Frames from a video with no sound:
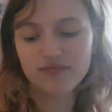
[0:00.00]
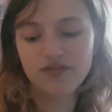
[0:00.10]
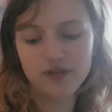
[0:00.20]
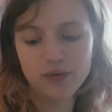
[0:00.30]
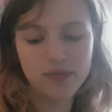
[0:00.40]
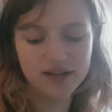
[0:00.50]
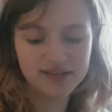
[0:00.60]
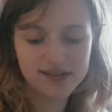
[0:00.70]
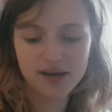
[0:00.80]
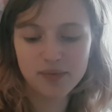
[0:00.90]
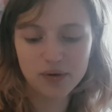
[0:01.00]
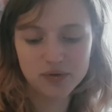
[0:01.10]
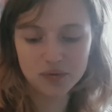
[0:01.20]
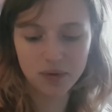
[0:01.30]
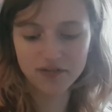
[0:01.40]
few months I
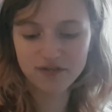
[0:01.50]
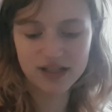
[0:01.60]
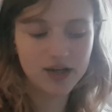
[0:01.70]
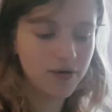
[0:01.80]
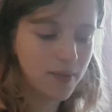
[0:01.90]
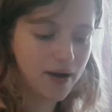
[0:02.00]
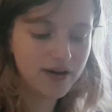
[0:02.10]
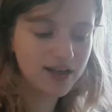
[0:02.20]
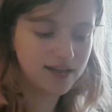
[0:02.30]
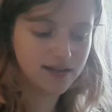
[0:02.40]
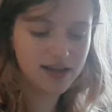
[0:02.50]
post one video about it.